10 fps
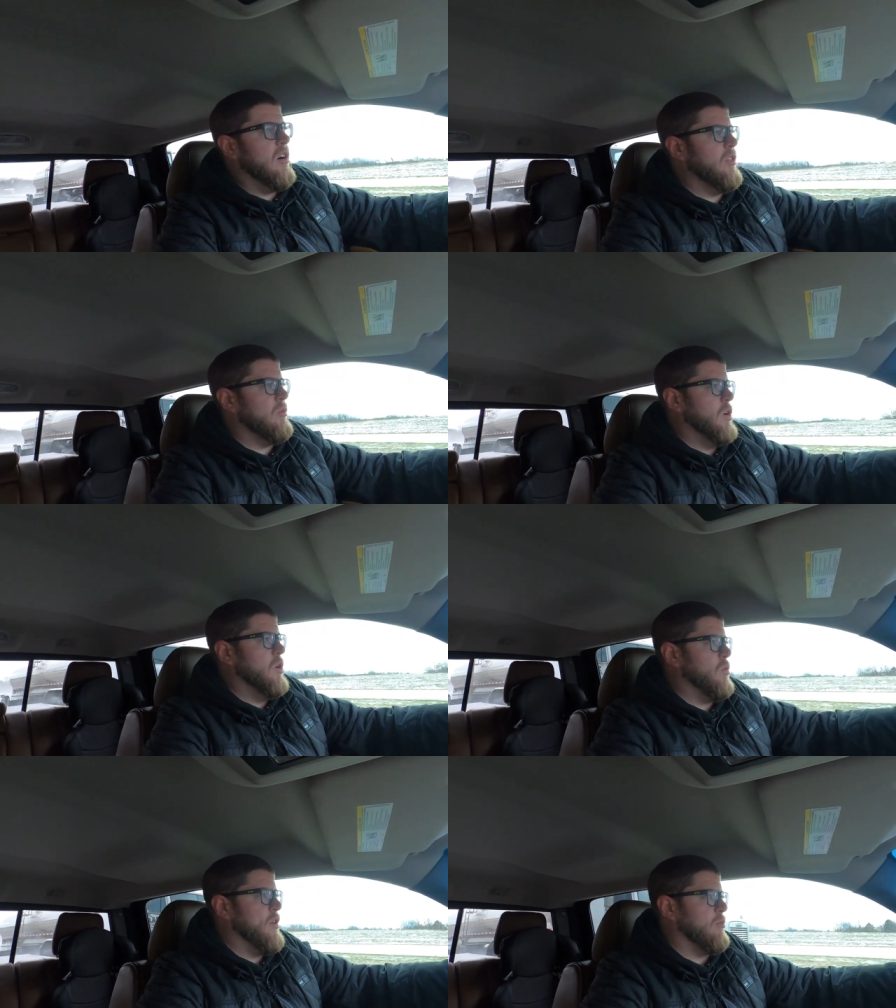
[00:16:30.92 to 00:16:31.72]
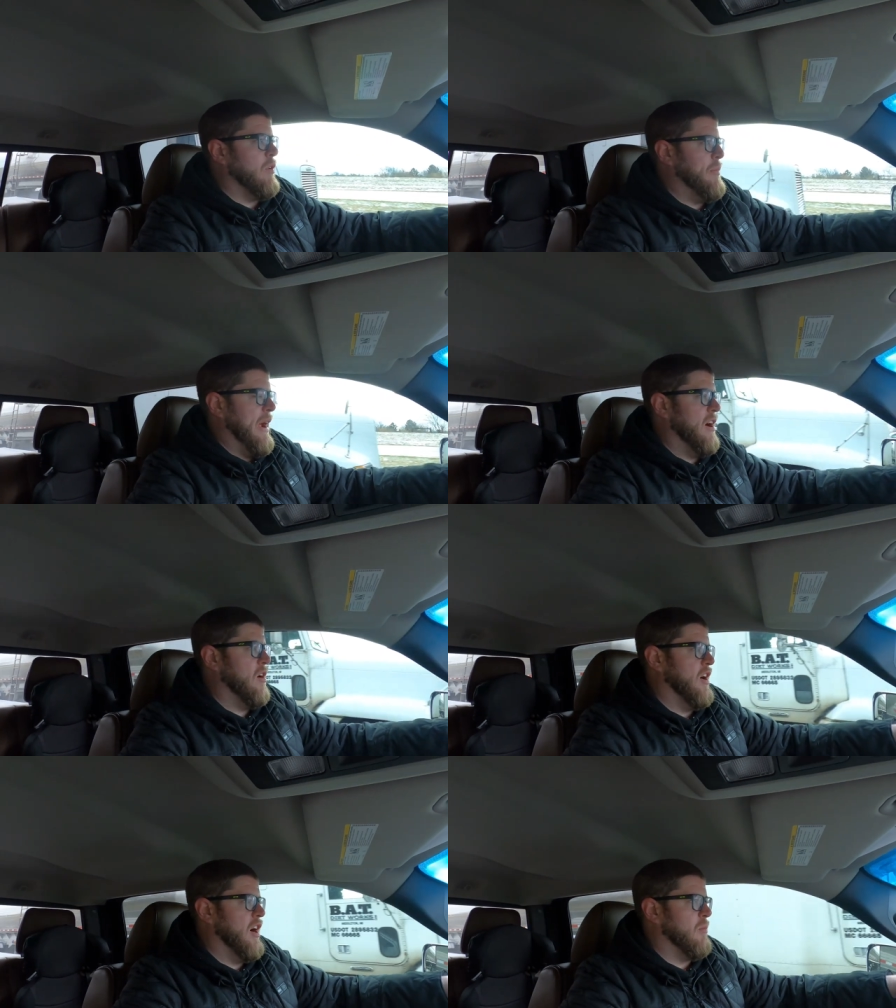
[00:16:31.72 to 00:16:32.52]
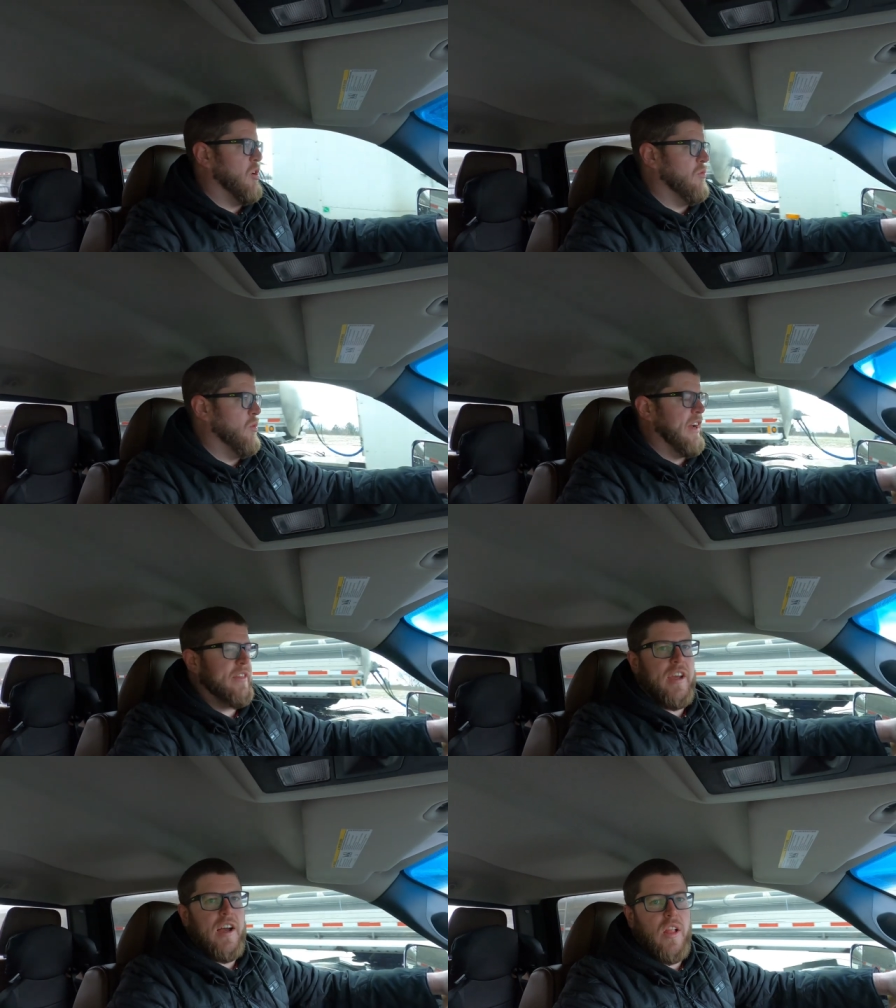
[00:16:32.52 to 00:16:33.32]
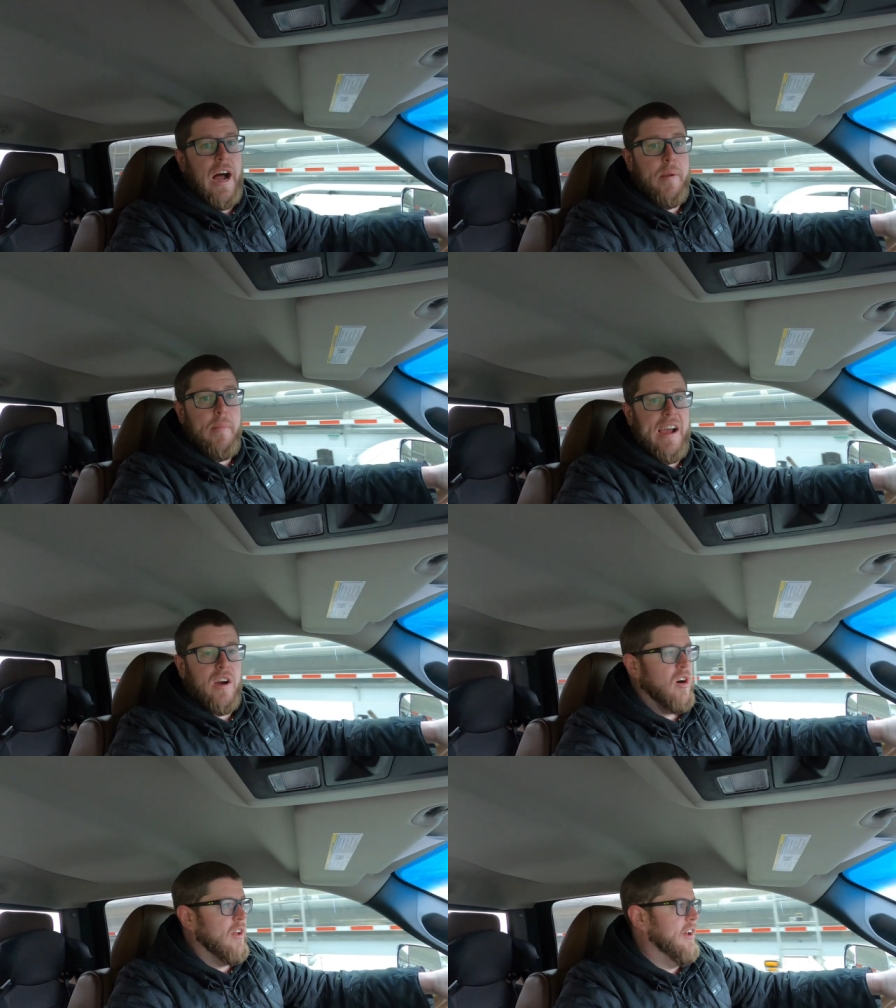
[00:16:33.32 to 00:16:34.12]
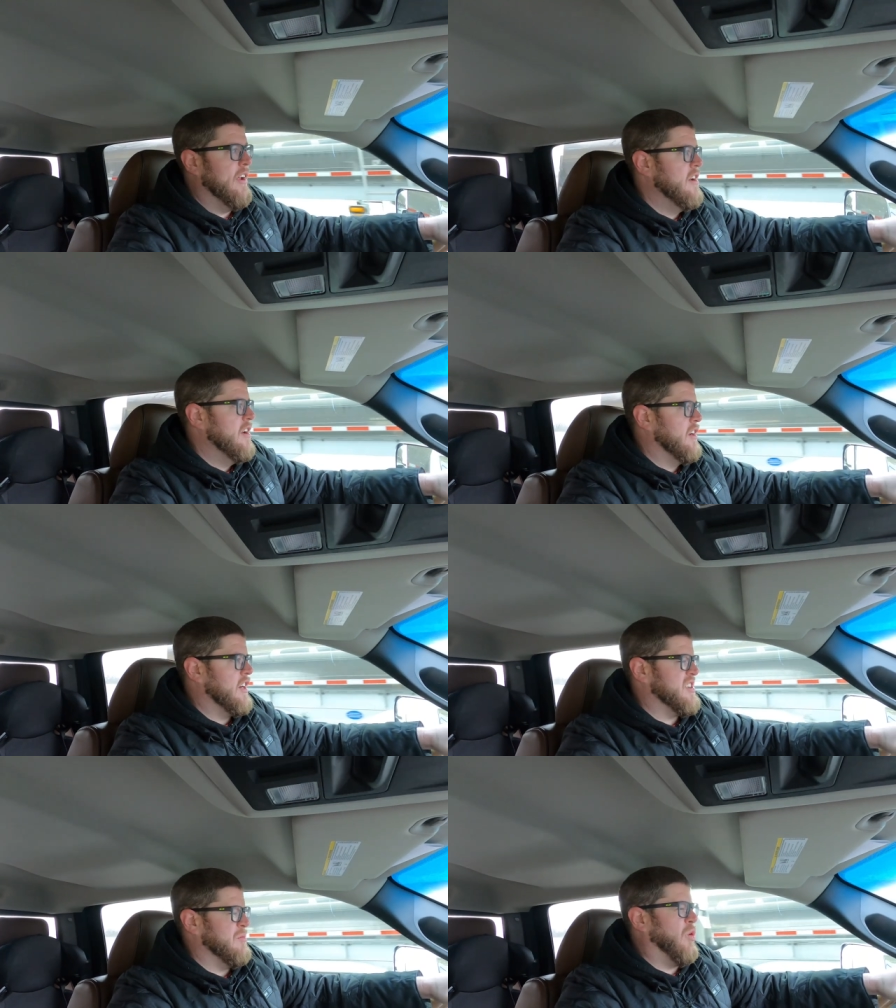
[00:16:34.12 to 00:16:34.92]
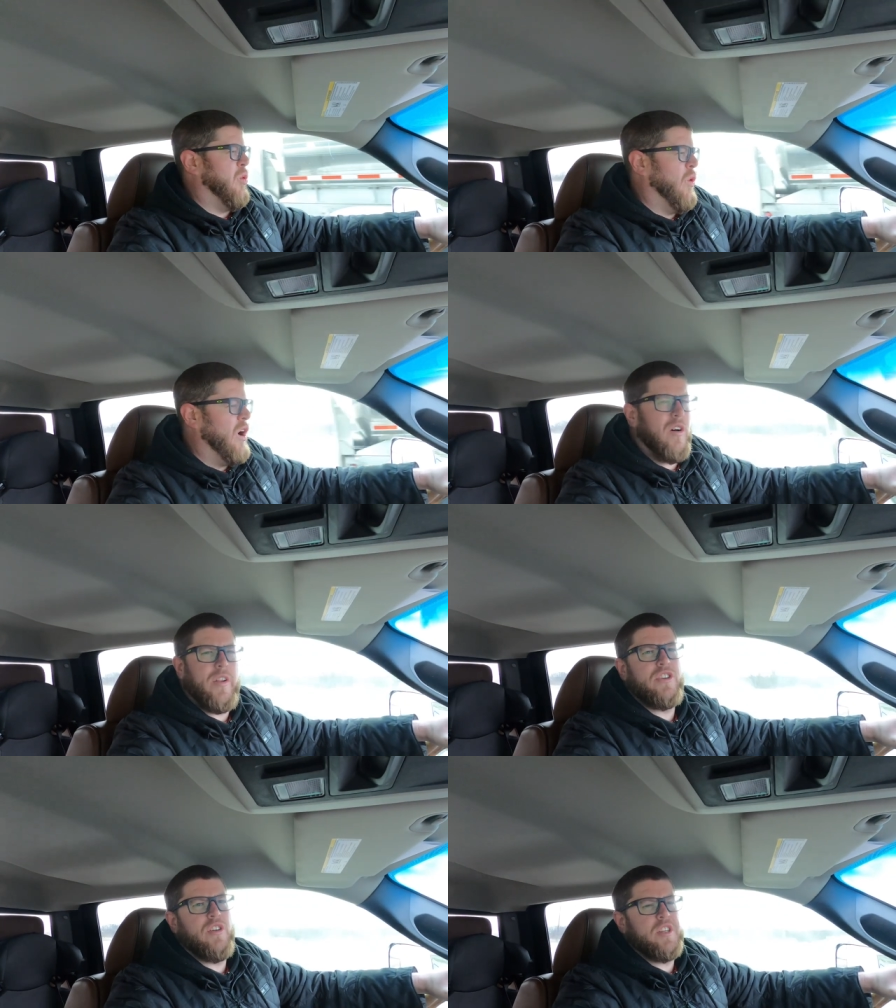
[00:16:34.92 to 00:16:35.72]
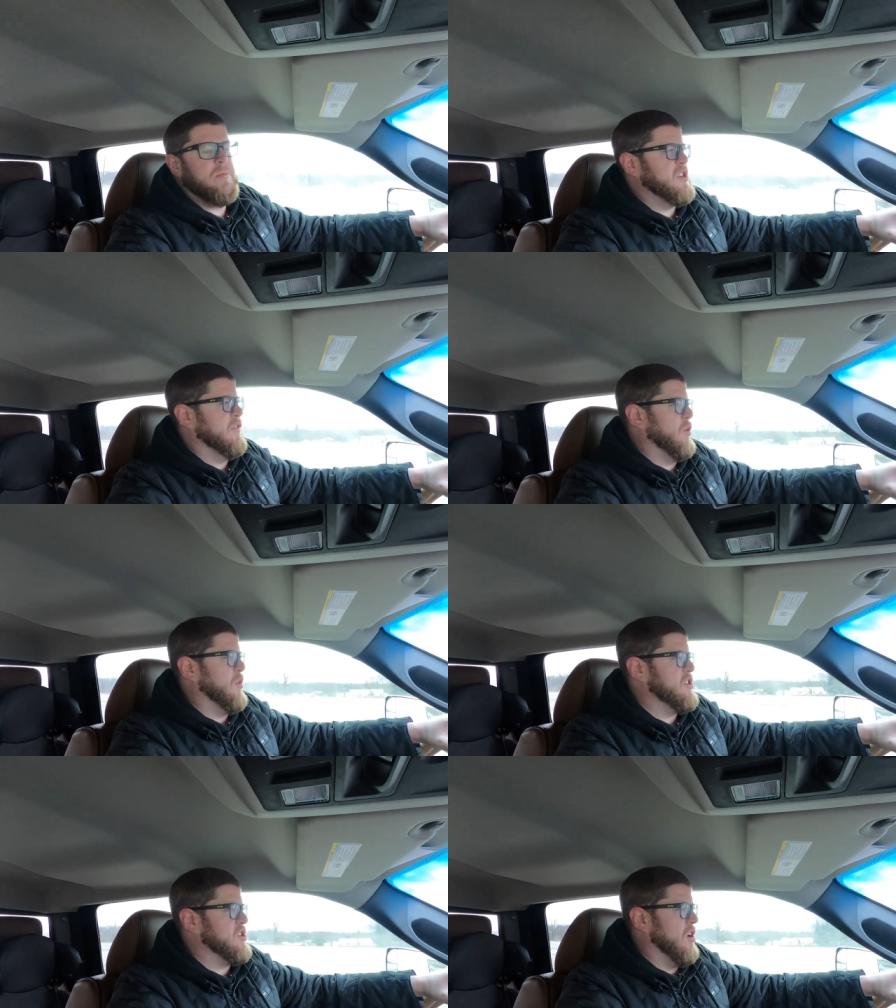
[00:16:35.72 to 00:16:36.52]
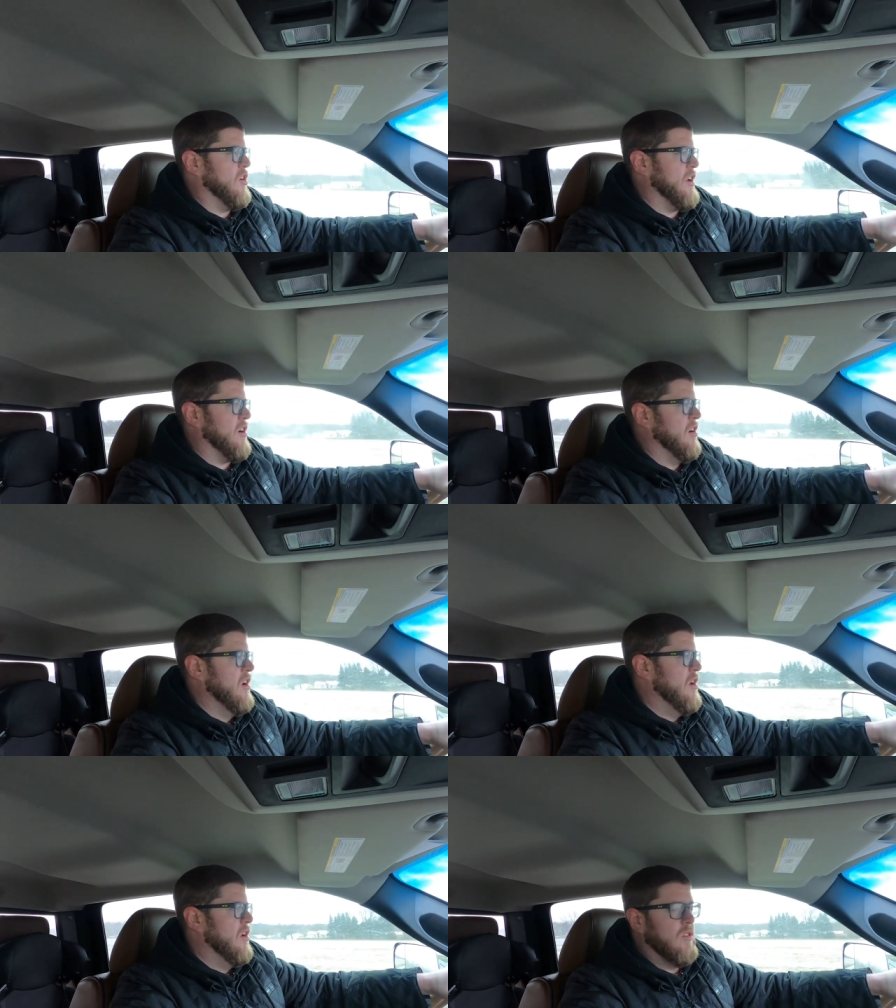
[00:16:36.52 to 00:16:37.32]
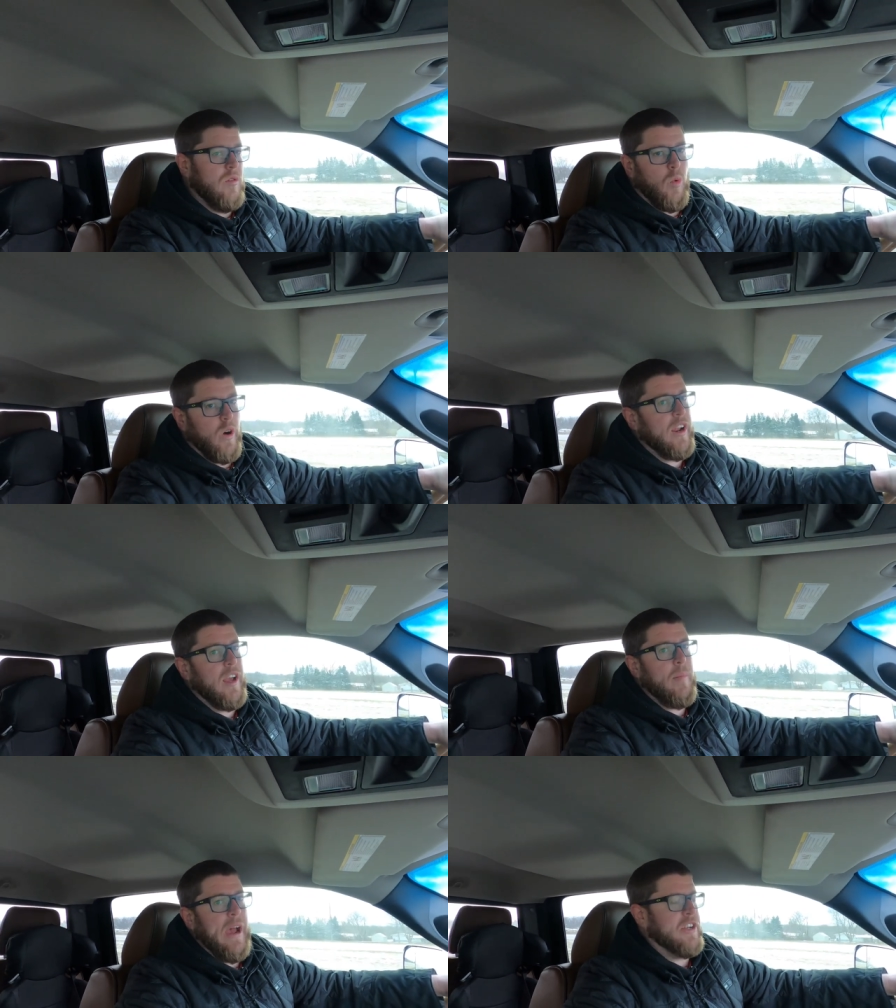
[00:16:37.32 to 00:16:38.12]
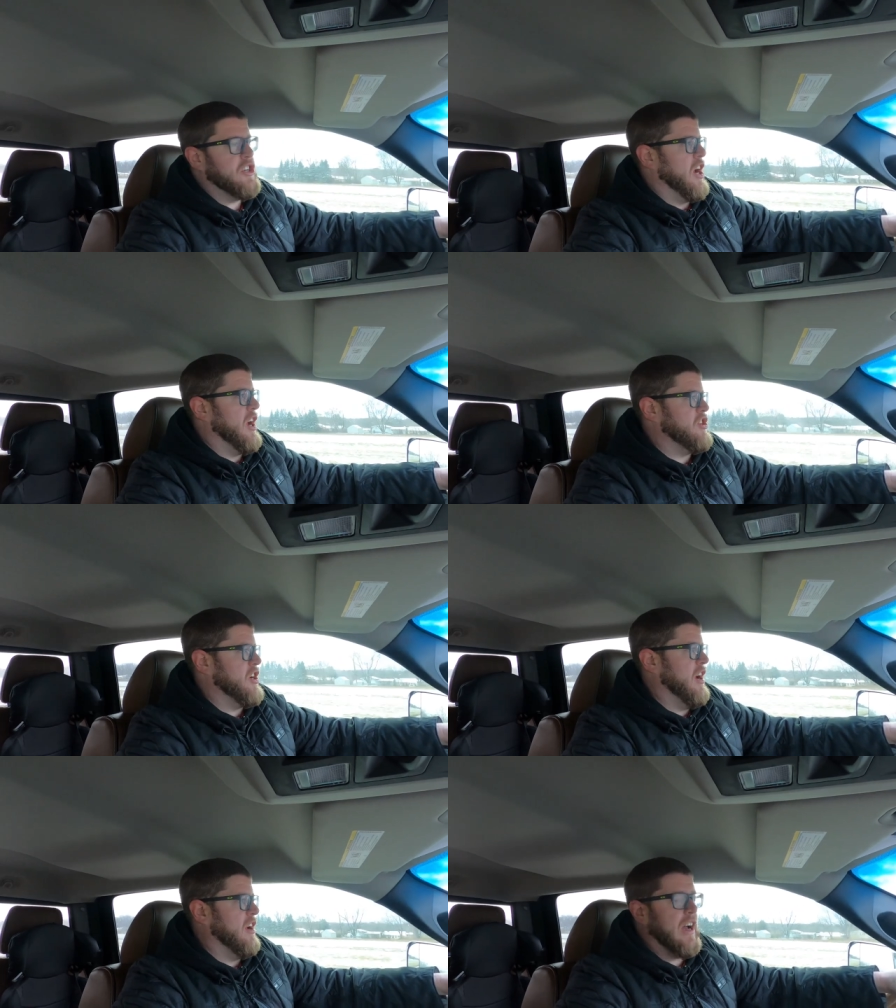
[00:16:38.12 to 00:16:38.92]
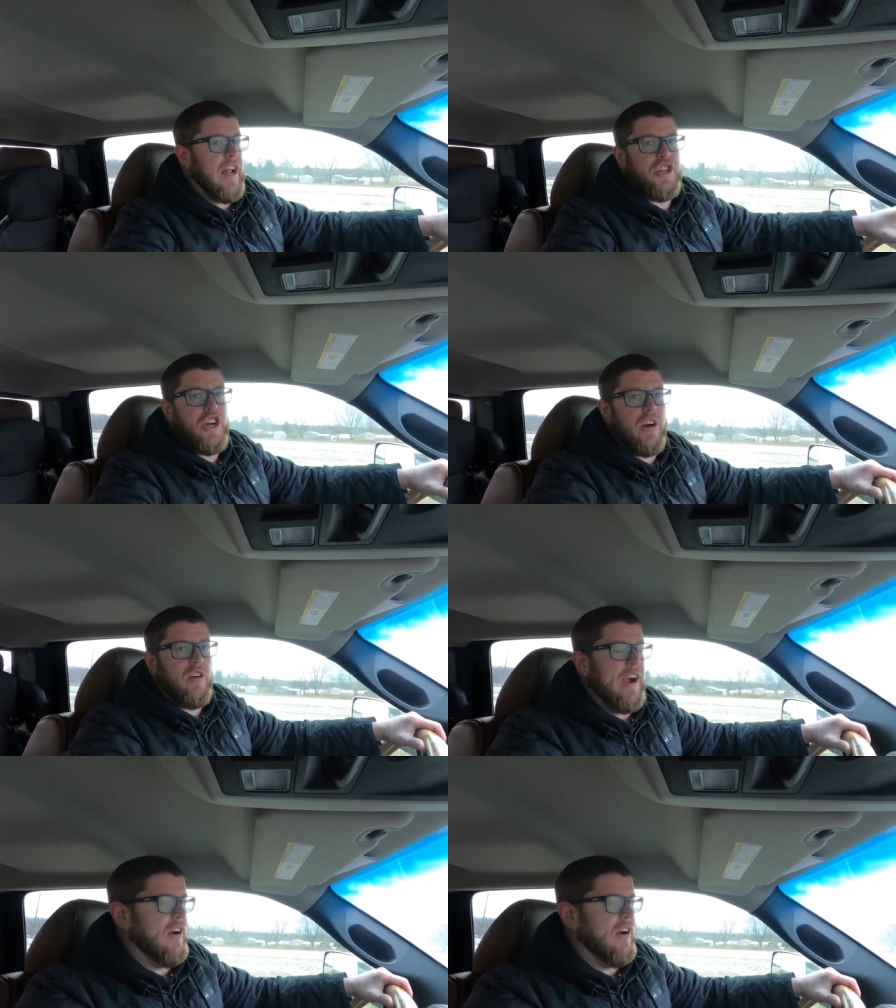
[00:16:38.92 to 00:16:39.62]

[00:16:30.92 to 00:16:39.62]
on the road with a repaired Hummer. We got the line back on it, got some quality transmission fluid installed in her. We're gonna get her back to J&J and kind of check her